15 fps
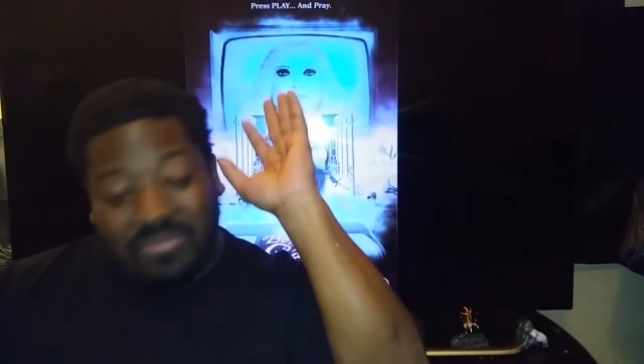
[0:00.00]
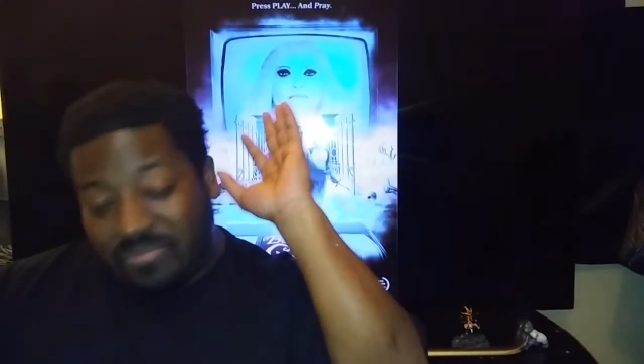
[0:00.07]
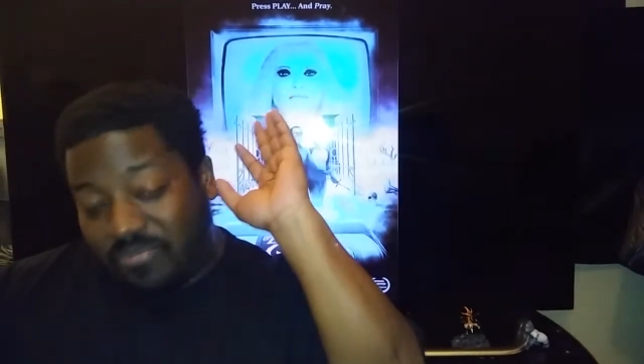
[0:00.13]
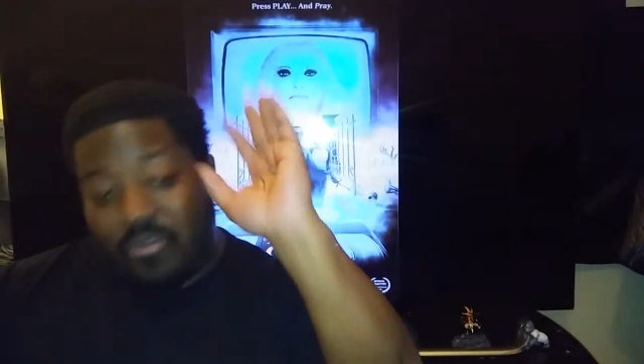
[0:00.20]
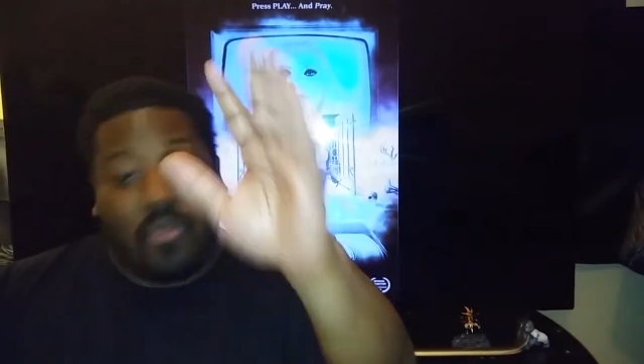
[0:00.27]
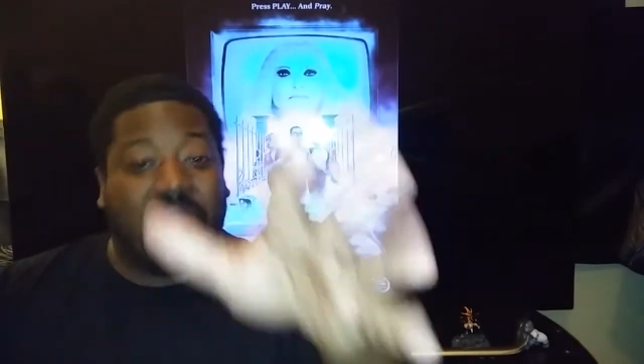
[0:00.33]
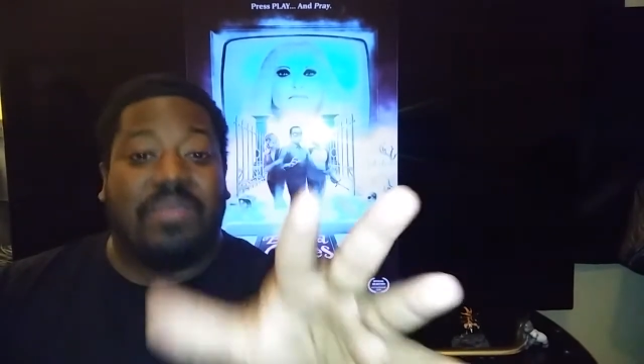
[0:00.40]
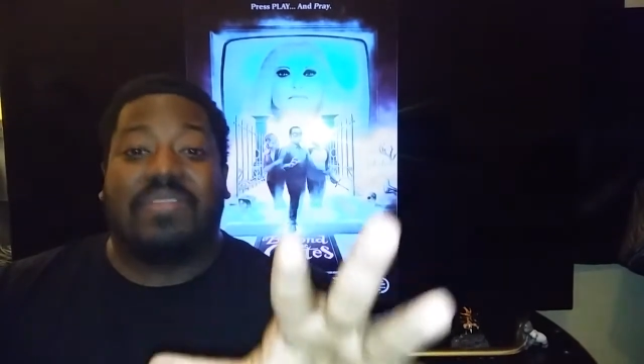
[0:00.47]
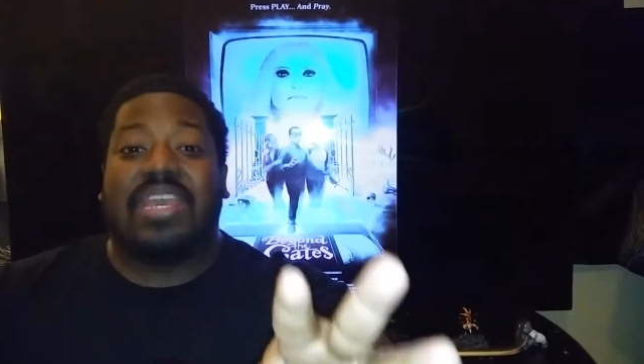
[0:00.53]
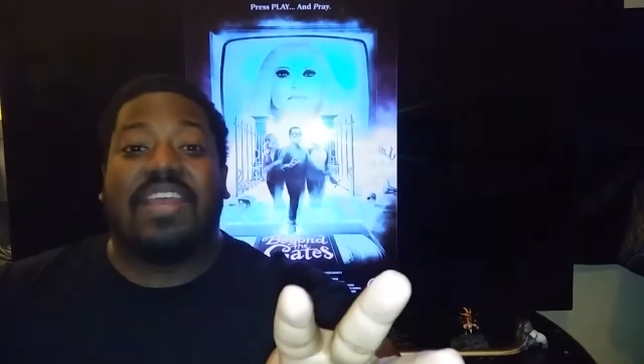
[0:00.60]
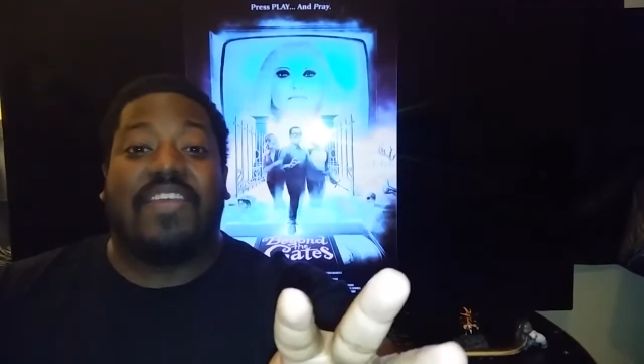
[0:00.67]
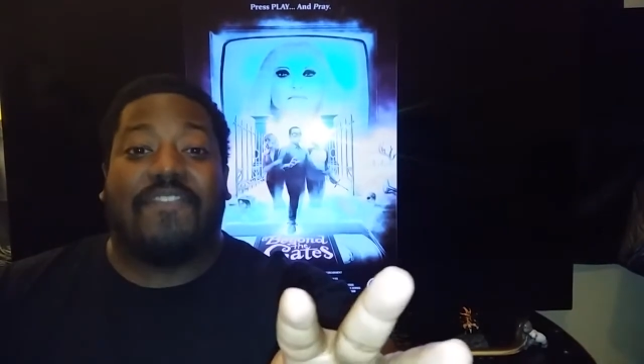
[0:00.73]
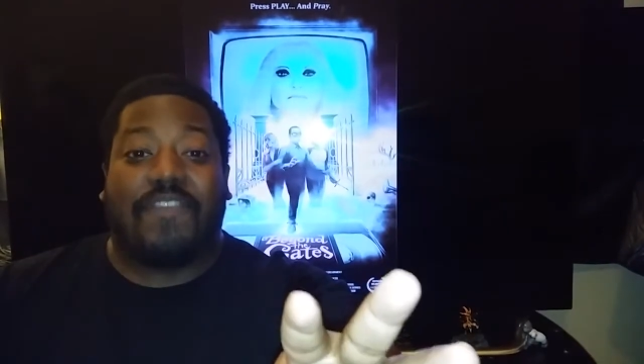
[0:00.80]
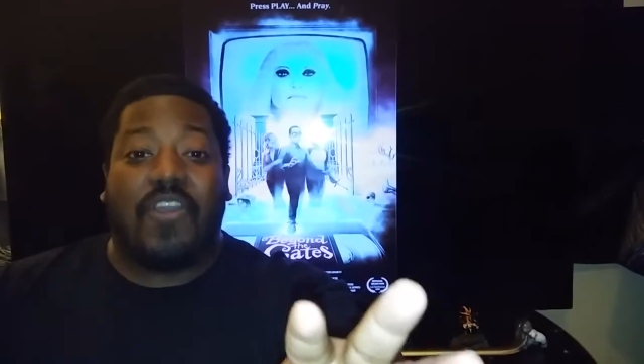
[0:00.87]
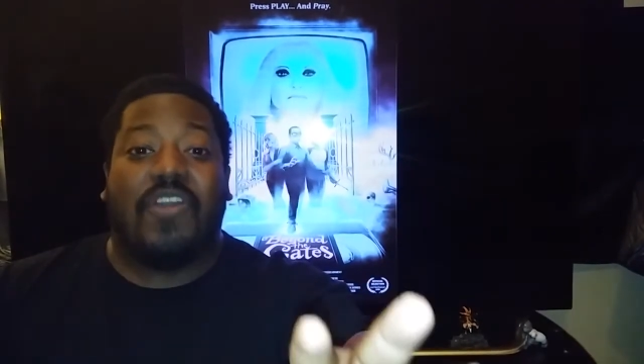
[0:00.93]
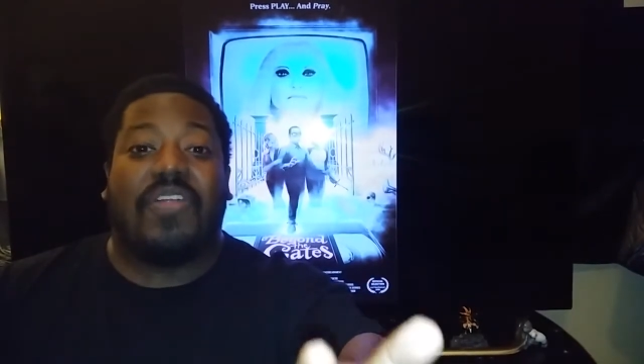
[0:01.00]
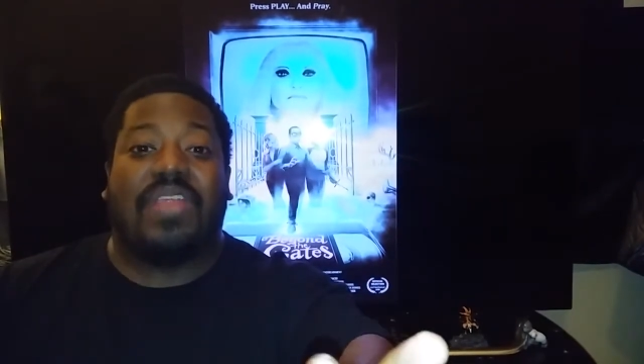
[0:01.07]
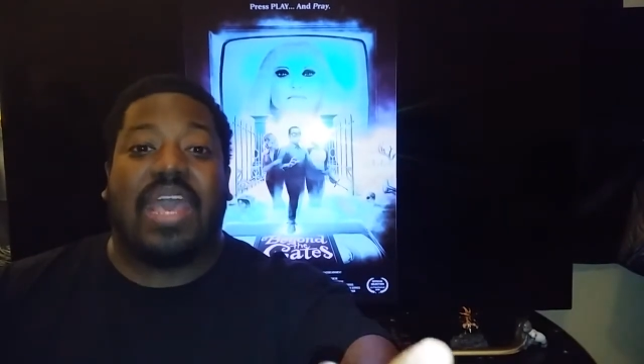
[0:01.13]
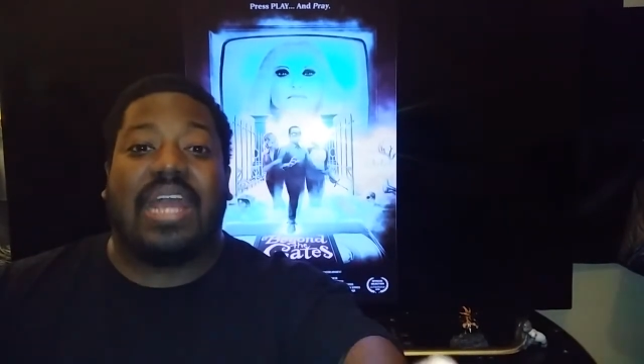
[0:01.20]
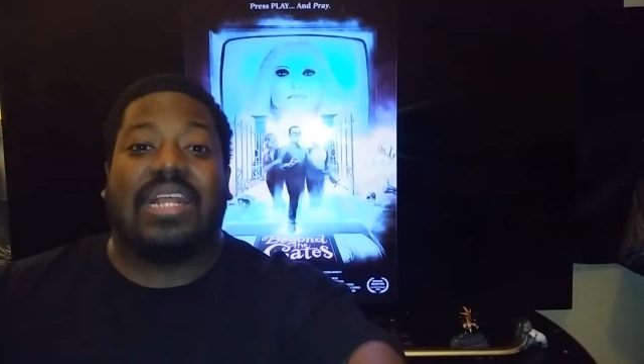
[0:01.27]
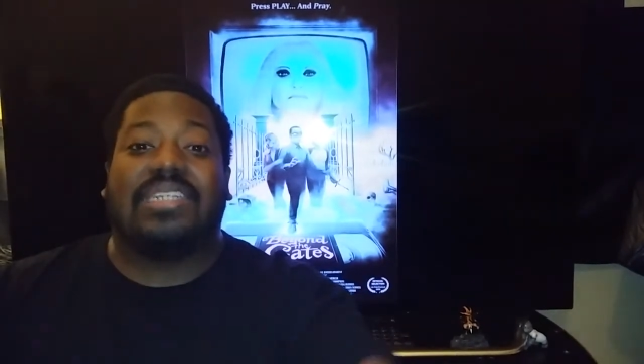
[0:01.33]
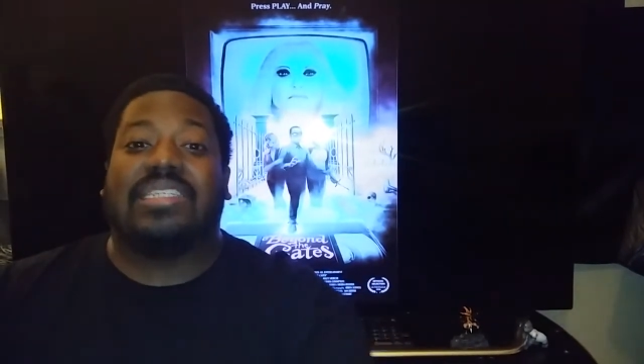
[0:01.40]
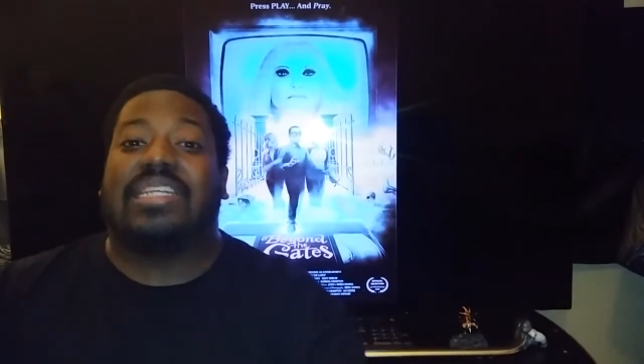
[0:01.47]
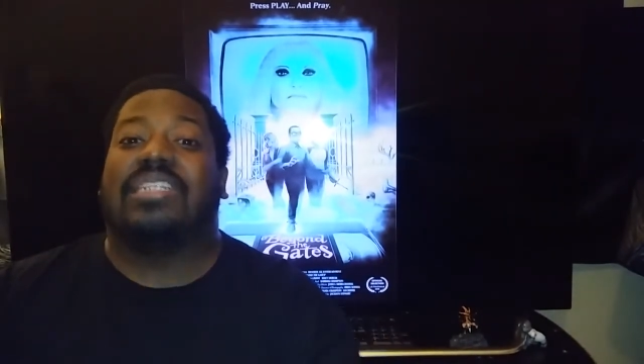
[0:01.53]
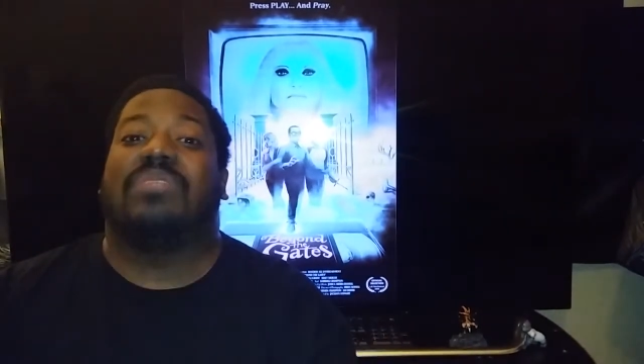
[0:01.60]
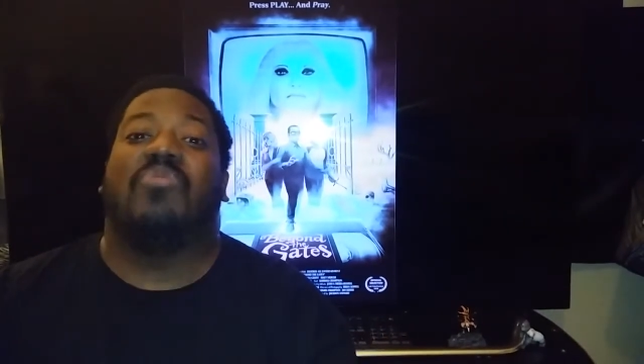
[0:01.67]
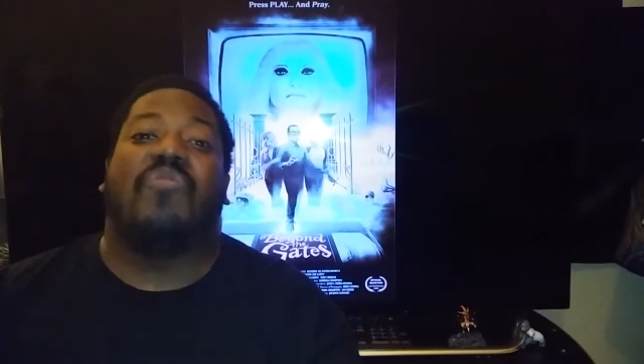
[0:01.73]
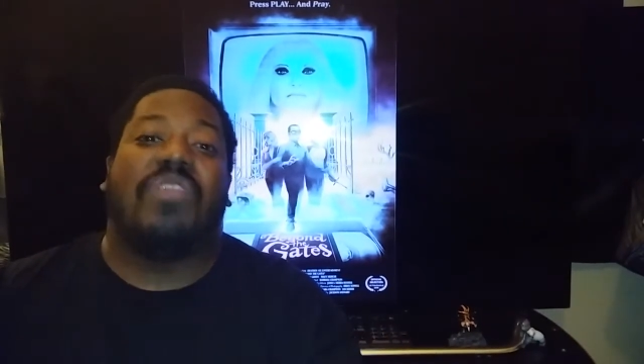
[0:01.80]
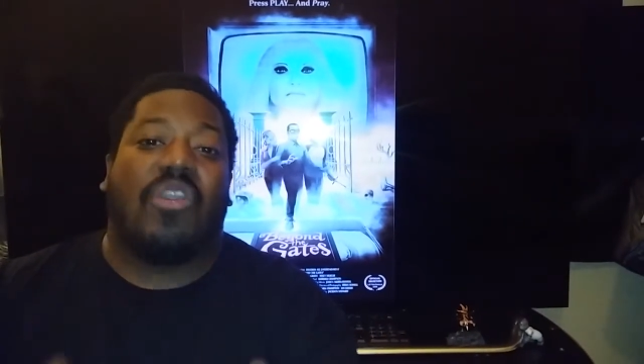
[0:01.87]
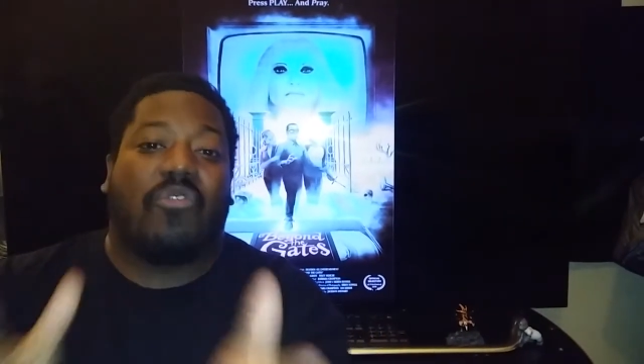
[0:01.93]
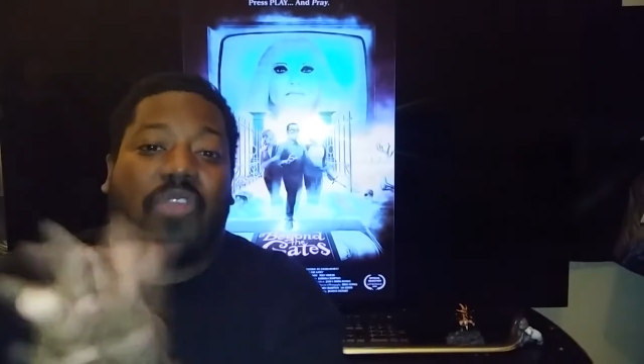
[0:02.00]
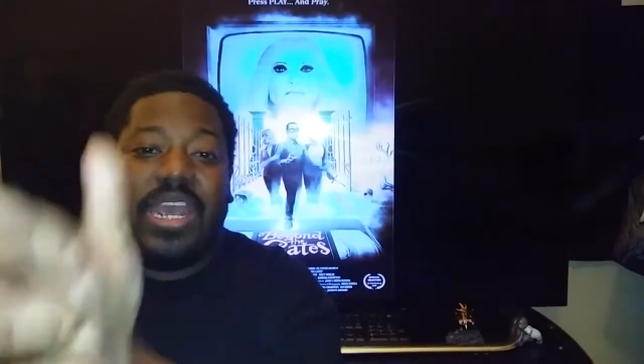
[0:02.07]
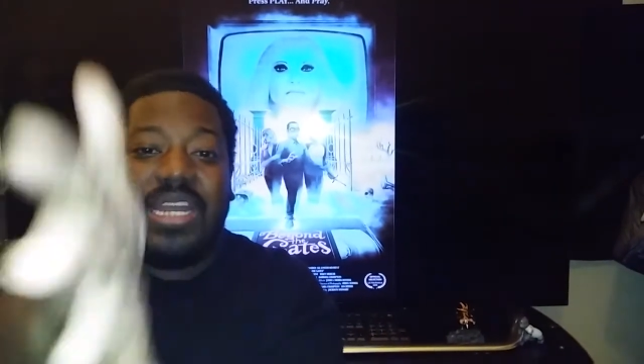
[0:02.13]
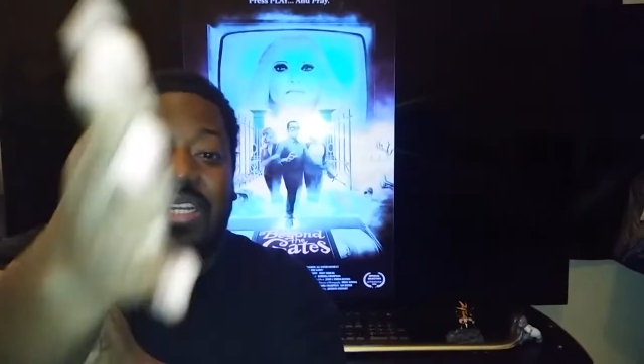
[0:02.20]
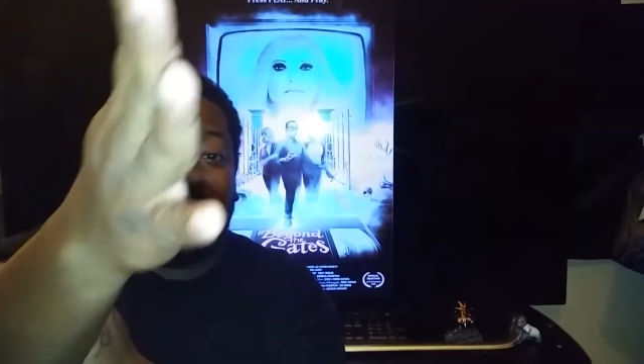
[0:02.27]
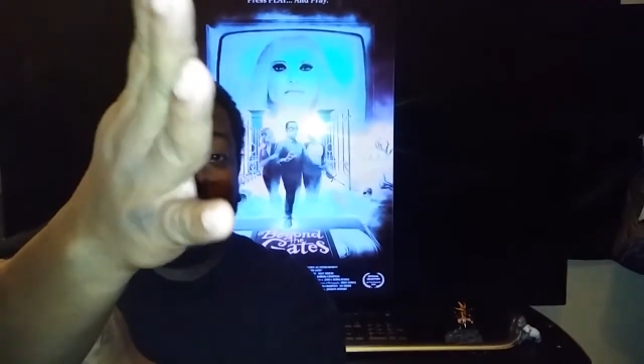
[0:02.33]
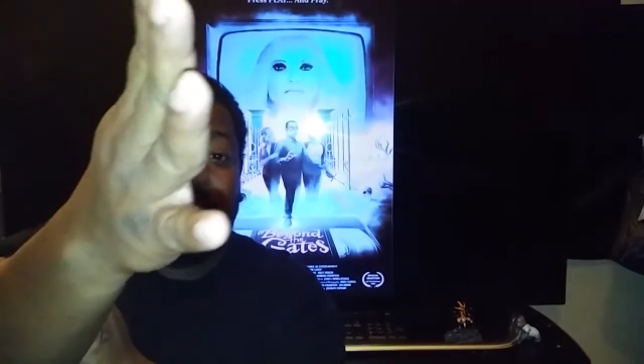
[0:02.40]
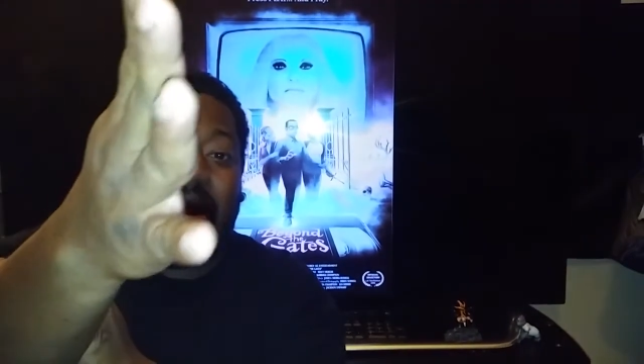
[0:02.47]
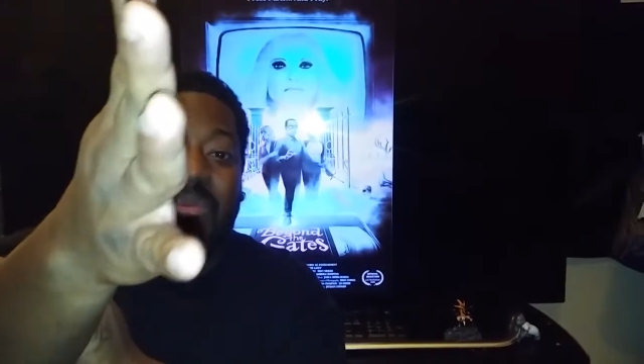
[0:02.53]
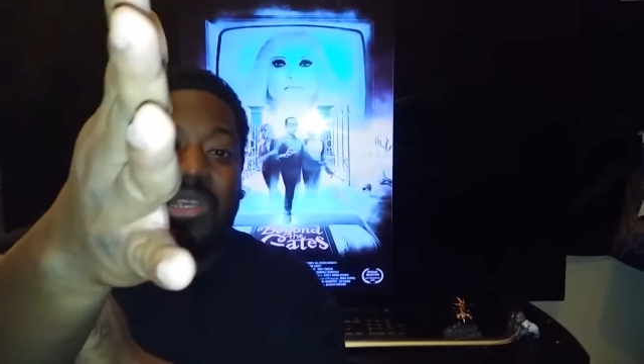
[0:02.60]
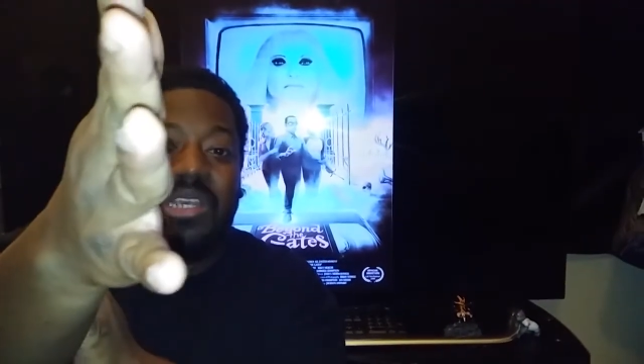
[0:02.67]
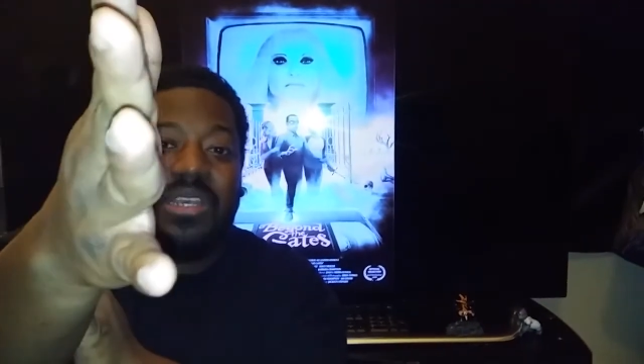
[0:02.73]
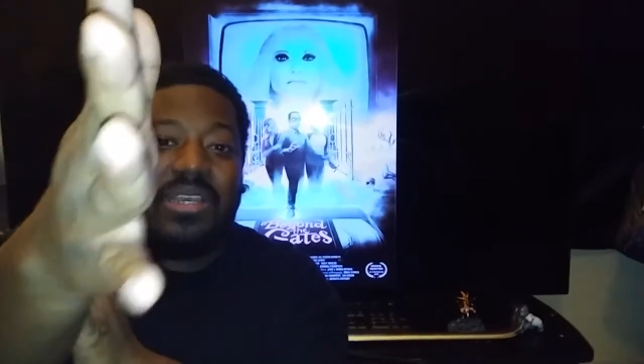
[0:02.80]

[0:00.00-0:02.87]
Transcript: before we even get any further than that, let's get this movie a rating, shall we?